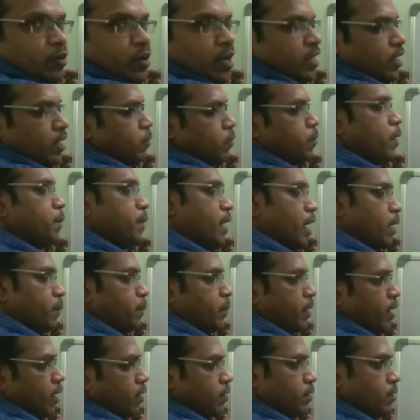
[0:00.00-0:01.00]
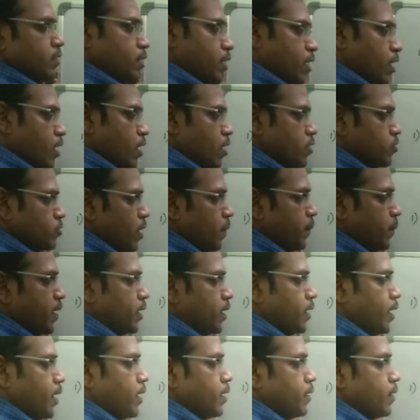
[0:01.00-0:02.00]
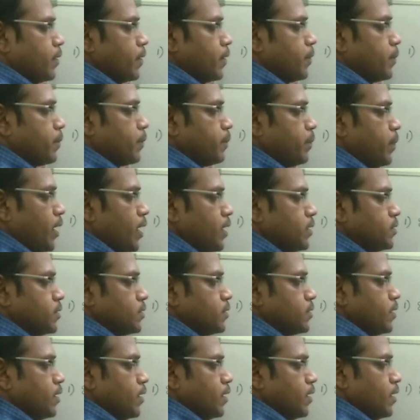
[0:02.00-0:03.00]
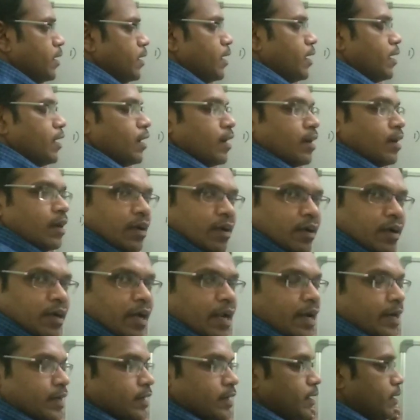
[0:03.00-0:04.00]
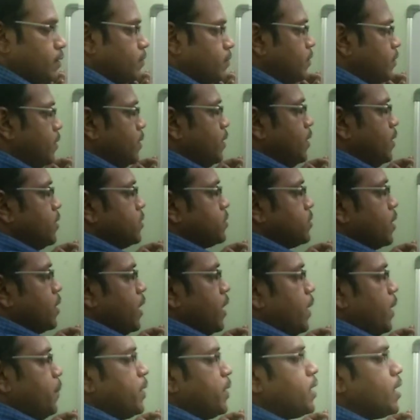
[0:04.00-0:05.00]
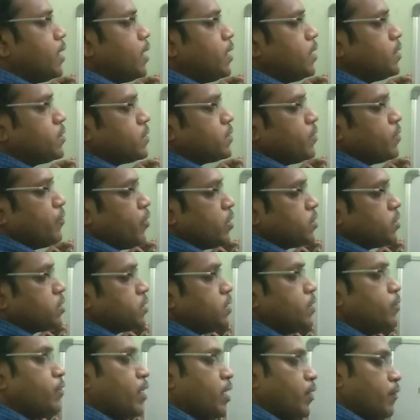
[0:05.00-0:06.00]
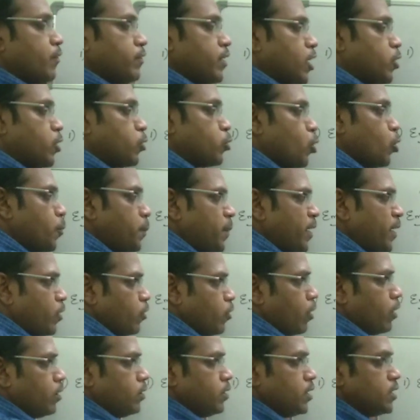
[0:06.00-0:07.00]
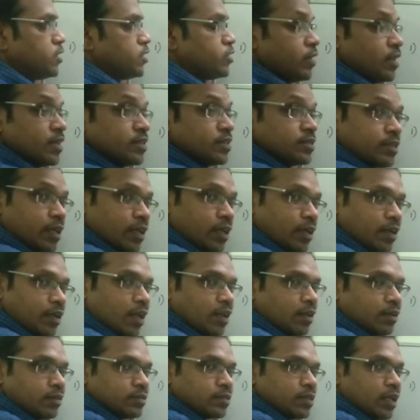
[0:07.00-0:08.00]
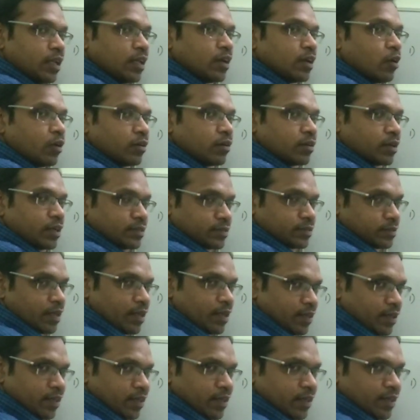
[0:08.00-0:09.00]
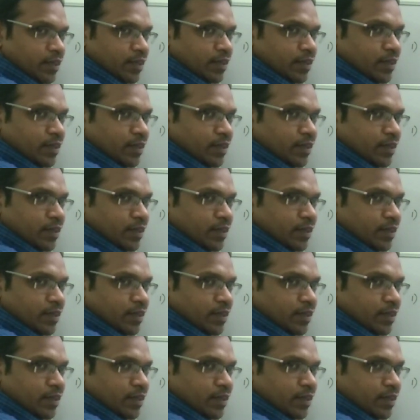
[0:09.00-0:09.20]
Okay, it may be NPN, here also emitter, base, collector. So emitter is first, we are doping all this in a single silicon crystal.